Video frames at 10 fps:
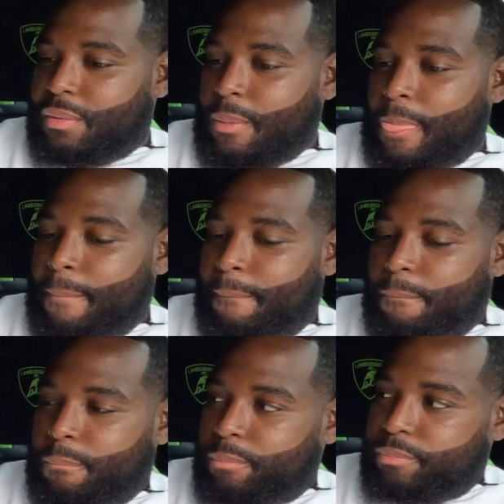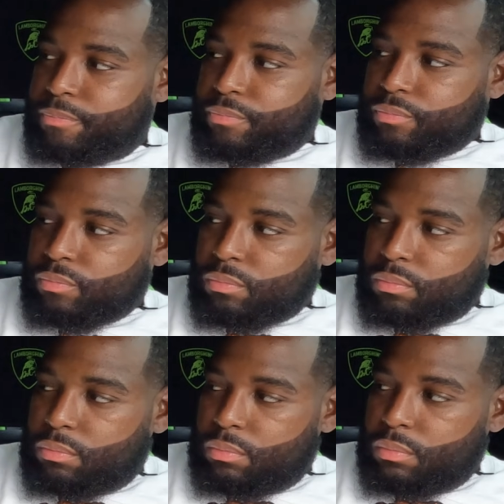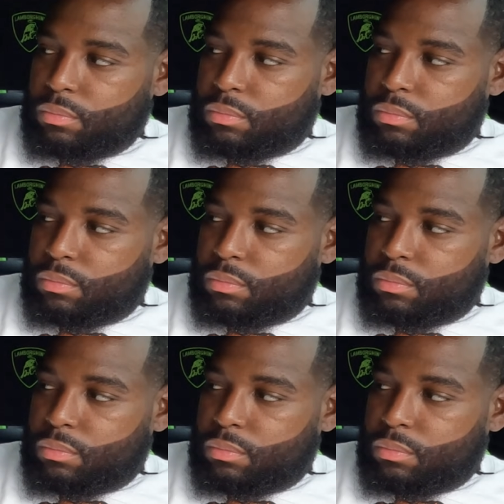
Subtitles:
The person shown says nothing.